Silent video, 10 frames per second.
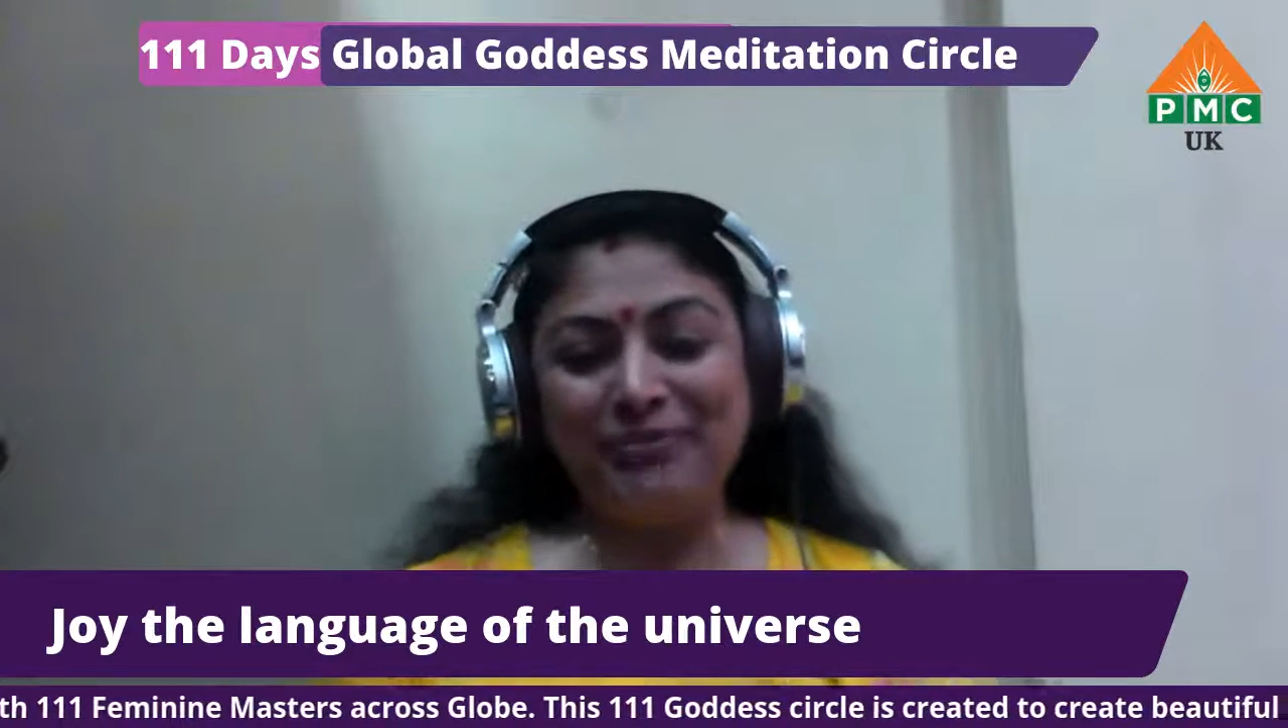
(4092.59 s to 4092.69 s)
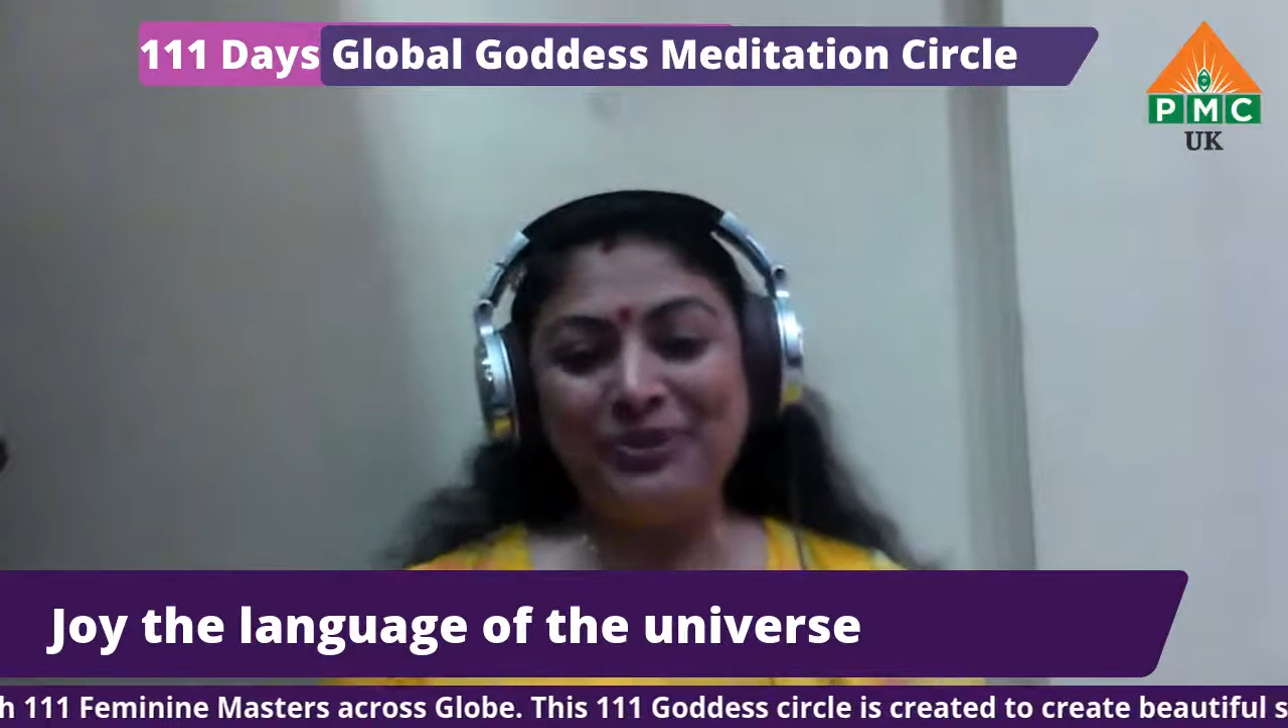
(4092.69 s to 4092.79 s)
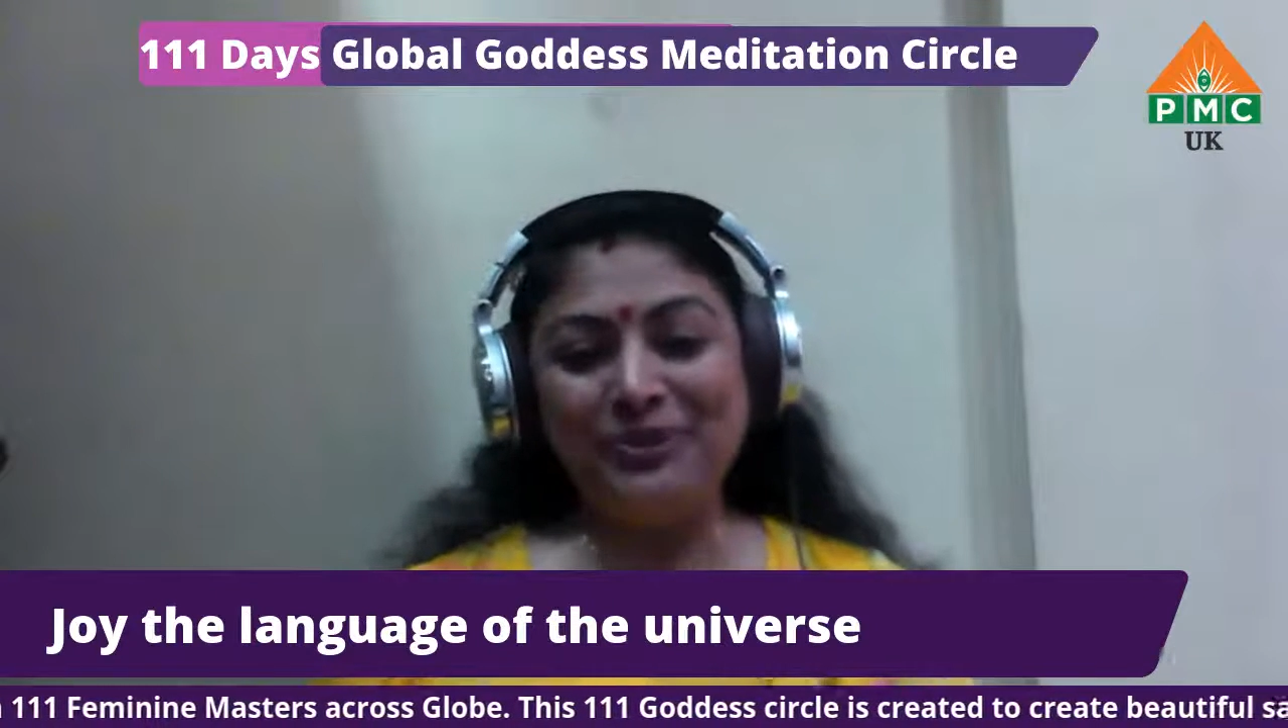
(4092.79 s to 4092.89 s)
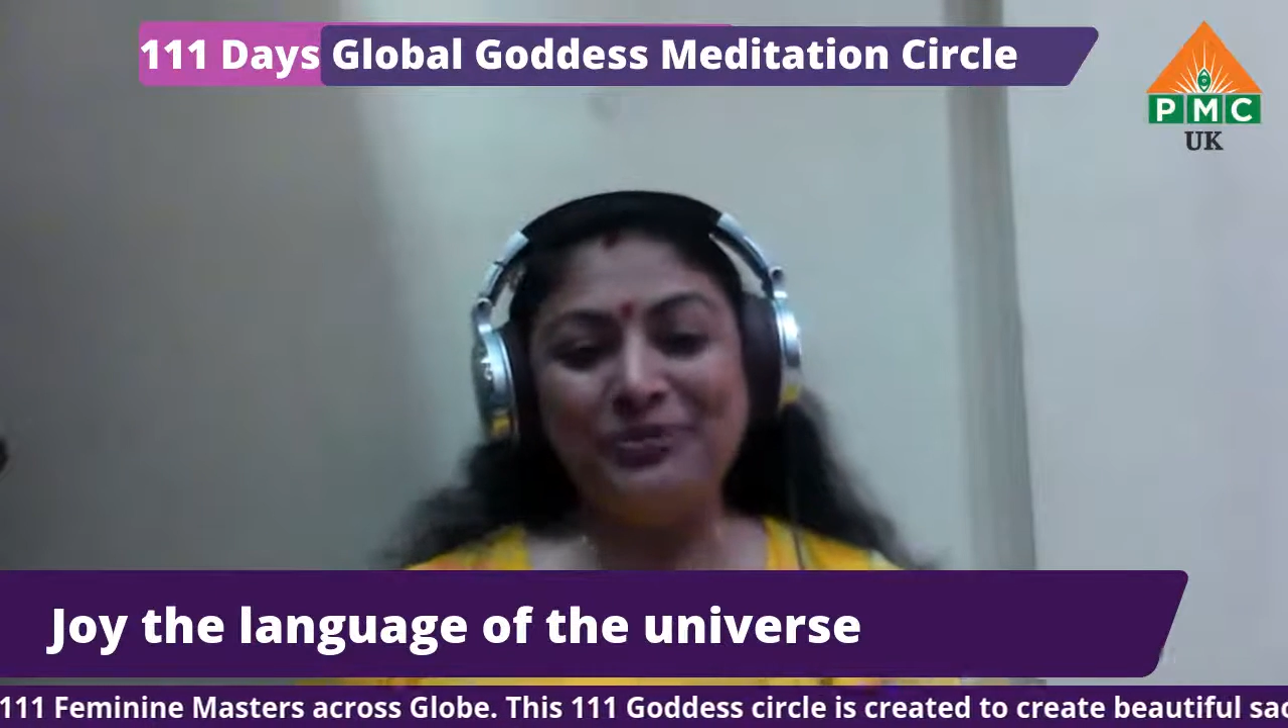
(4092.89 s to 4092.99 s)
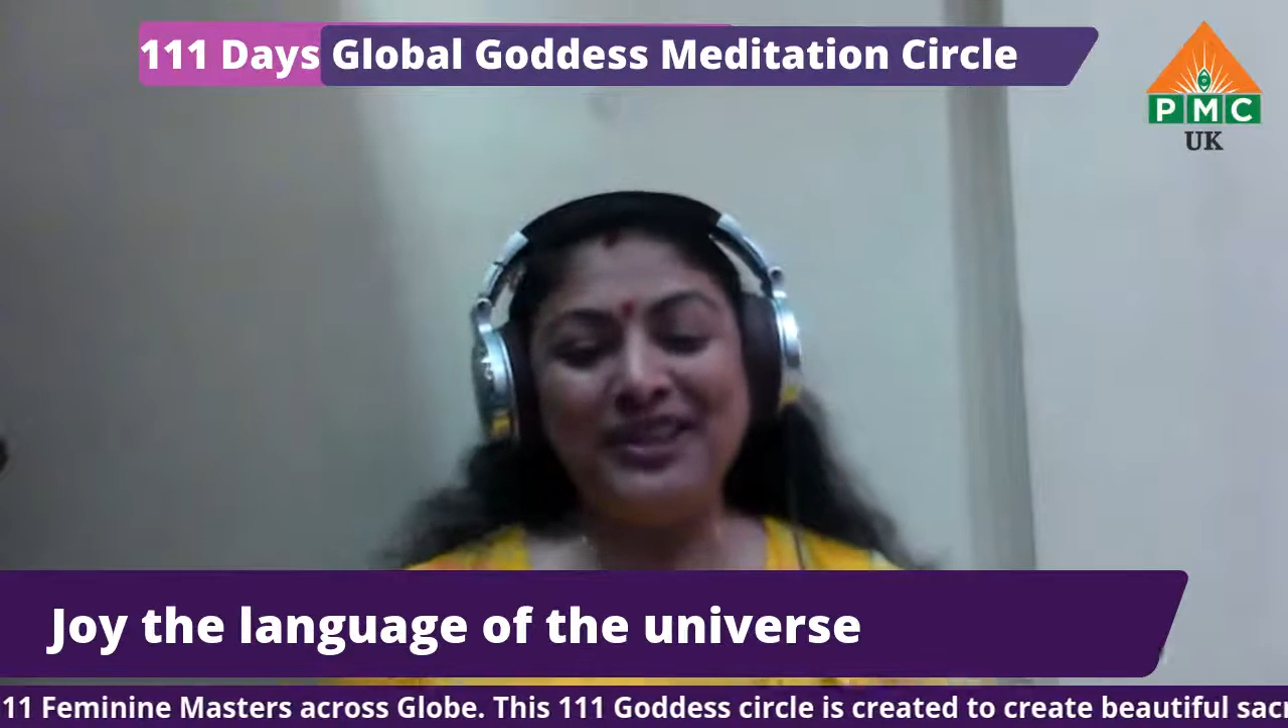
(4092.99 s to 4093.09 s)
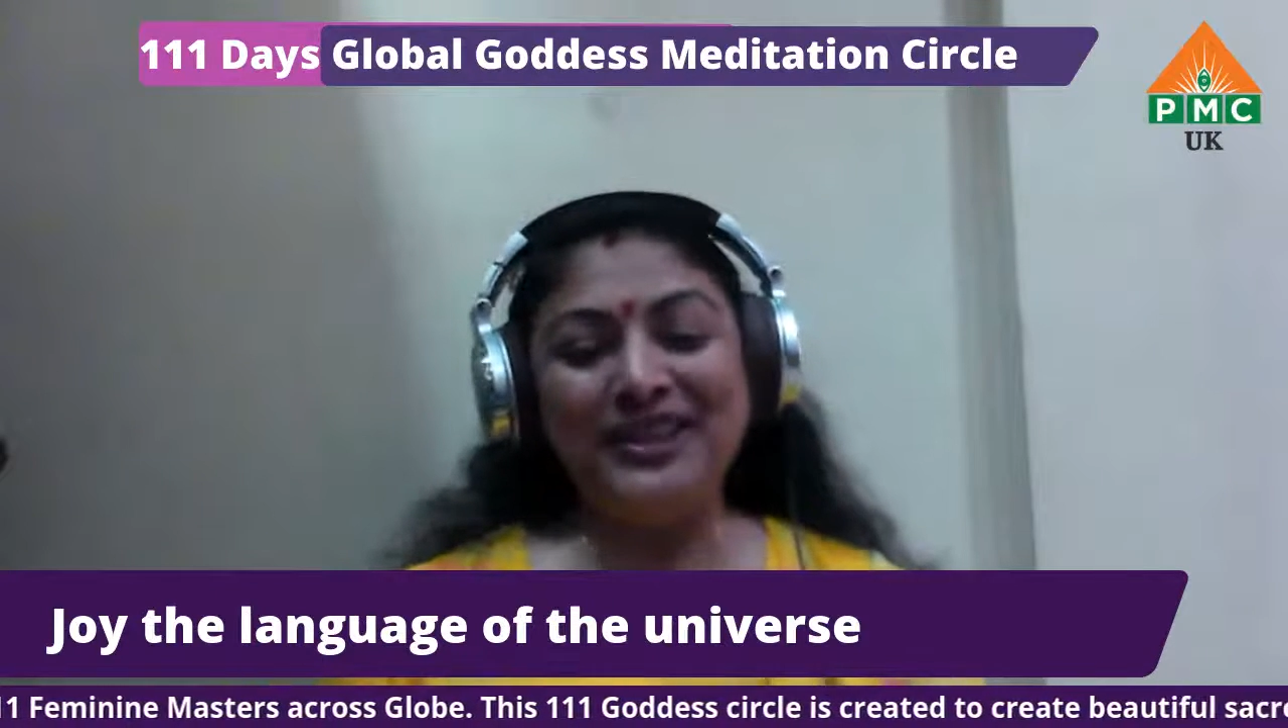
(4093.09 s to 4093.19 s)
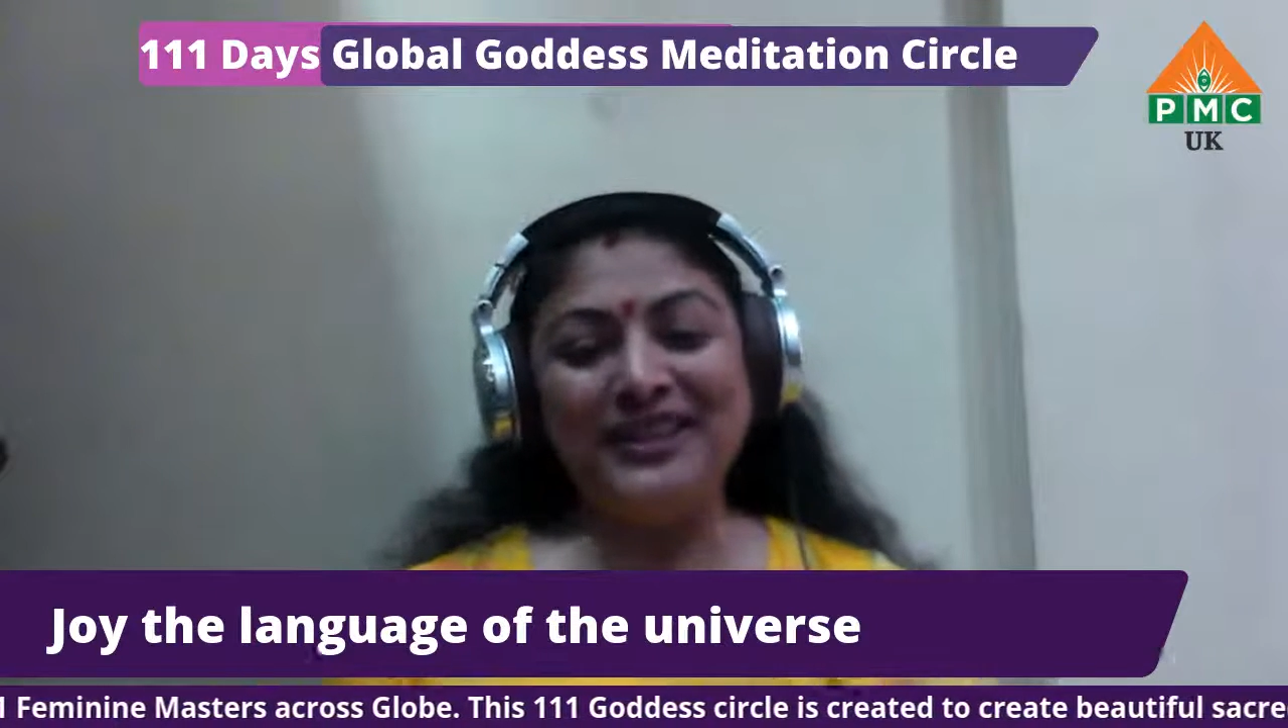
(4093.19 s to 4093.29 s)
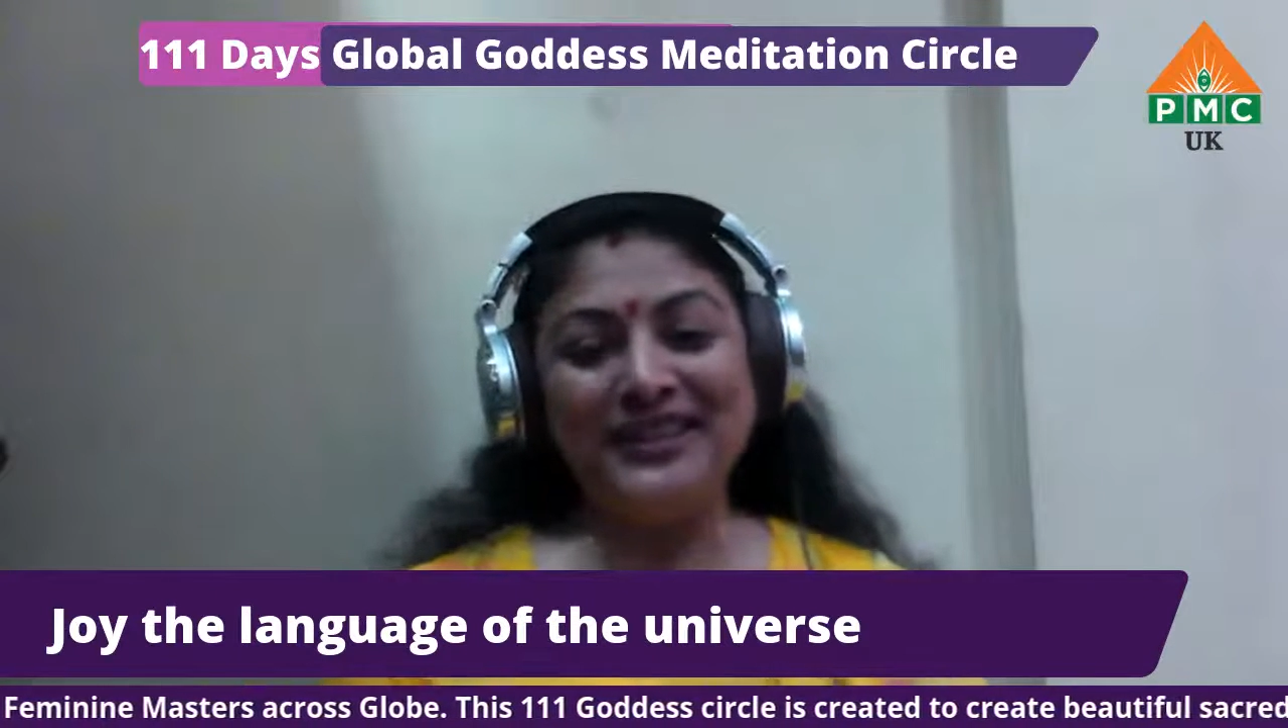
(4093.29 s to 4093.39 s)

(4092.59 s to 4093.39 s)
up to me.